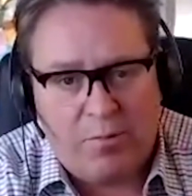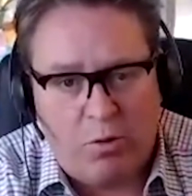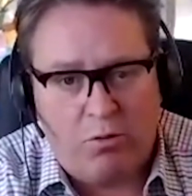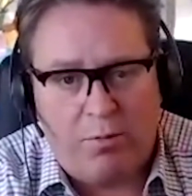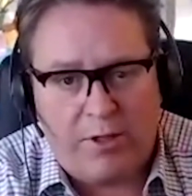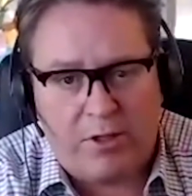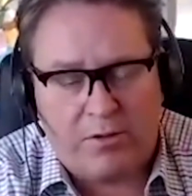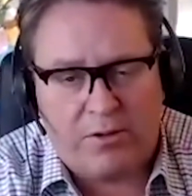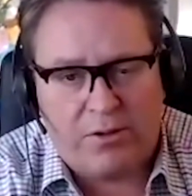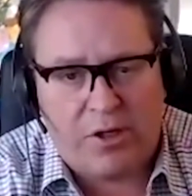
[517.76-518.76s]
We will be
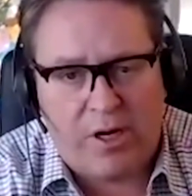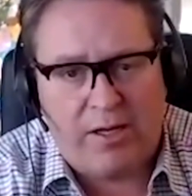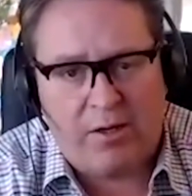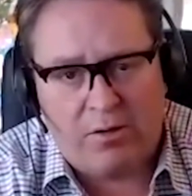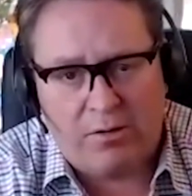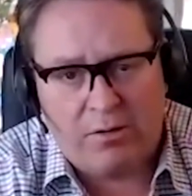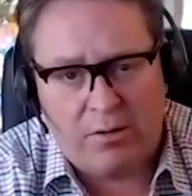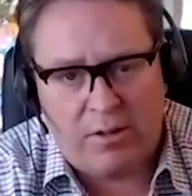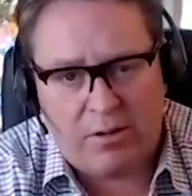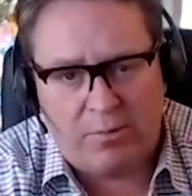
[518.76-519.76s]
concentrating on
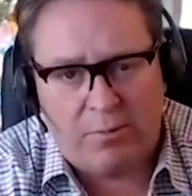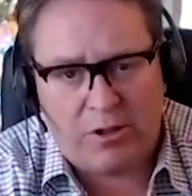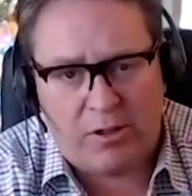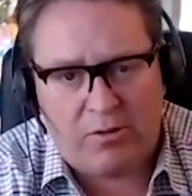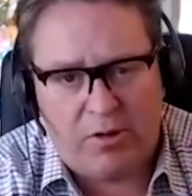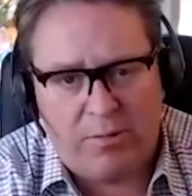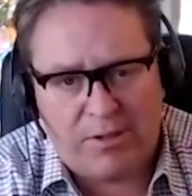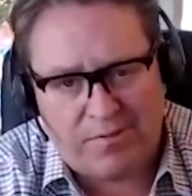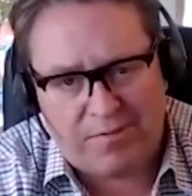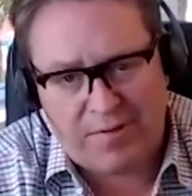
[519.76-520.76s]
commercial
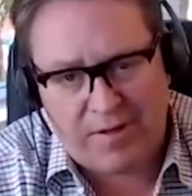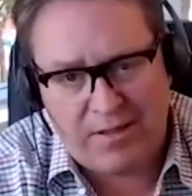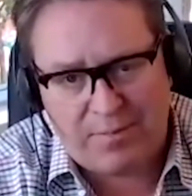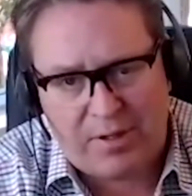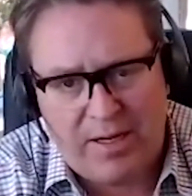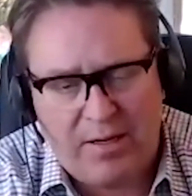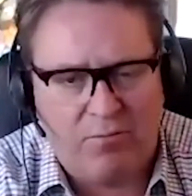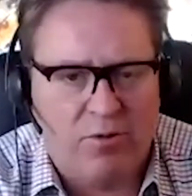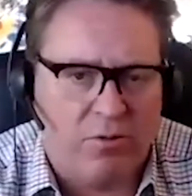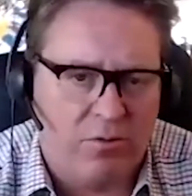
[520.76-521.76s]
agreements to feed the plant.
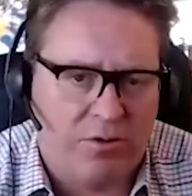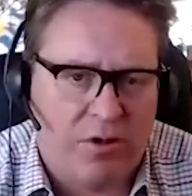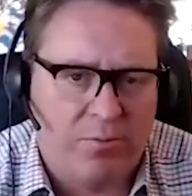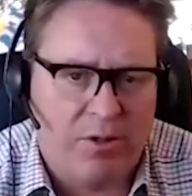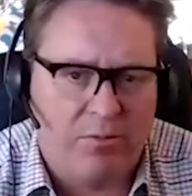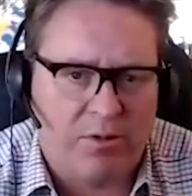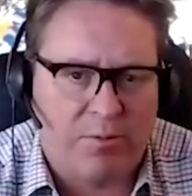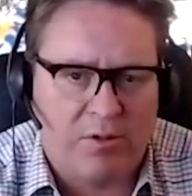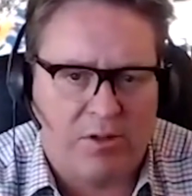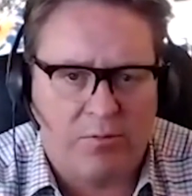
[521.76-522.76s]
We'll also be
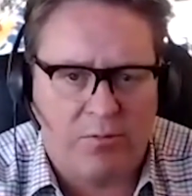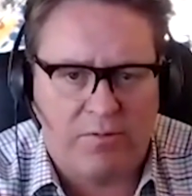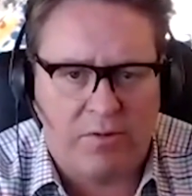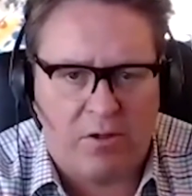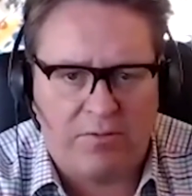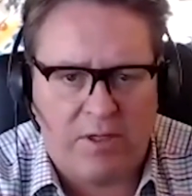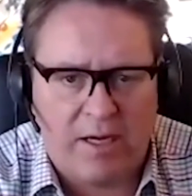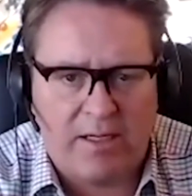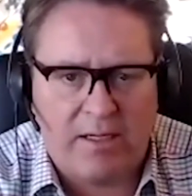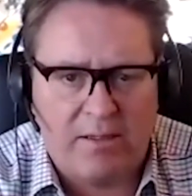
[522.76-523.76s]
responsible for
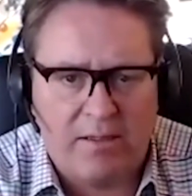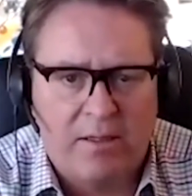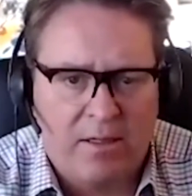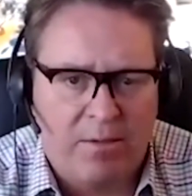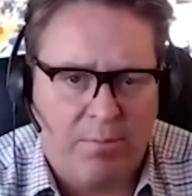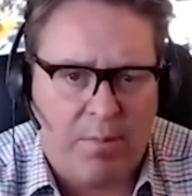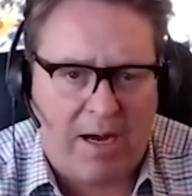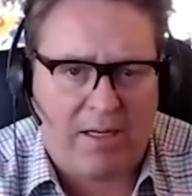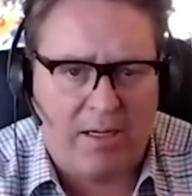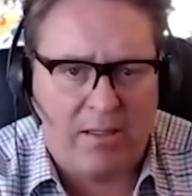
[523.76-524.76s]
off-taking and
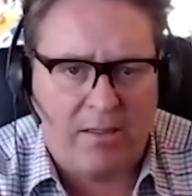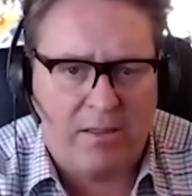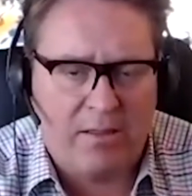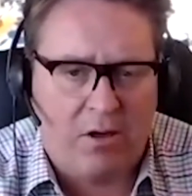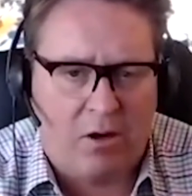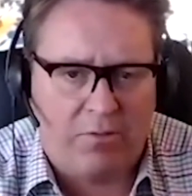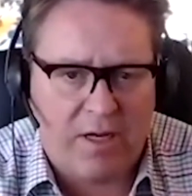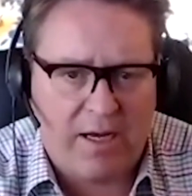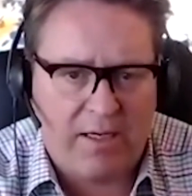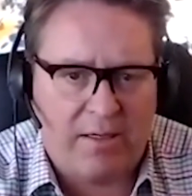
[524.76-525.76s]
marketing the
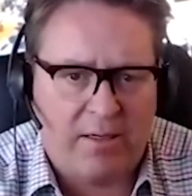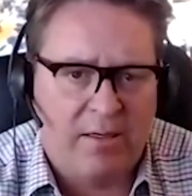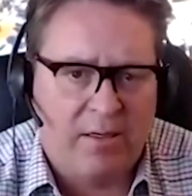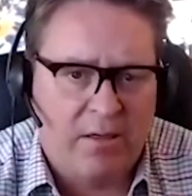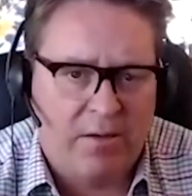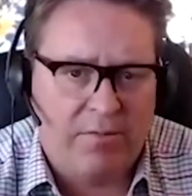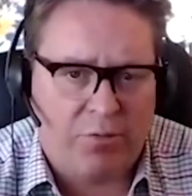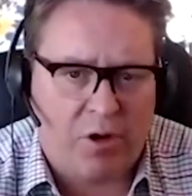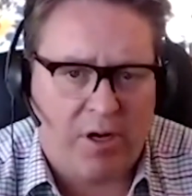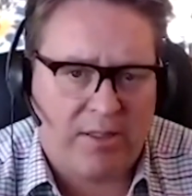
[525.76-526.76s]
offtake of the
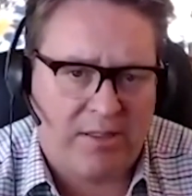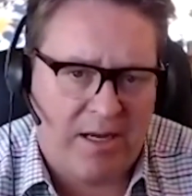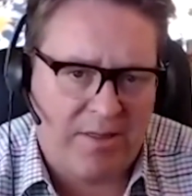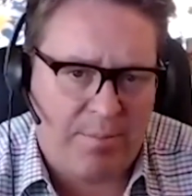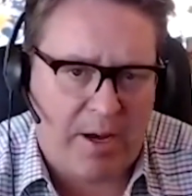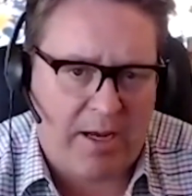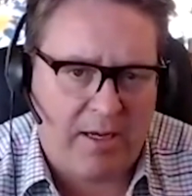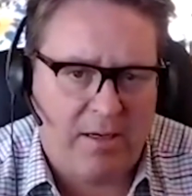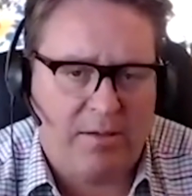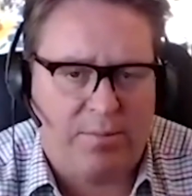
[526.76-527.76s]
products out the back
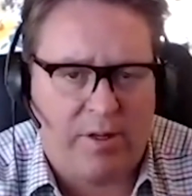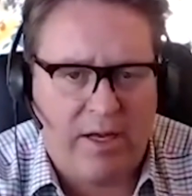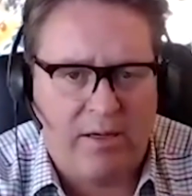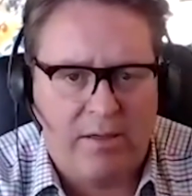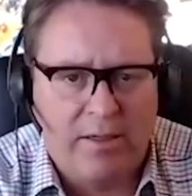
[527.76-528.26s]
end of the plant.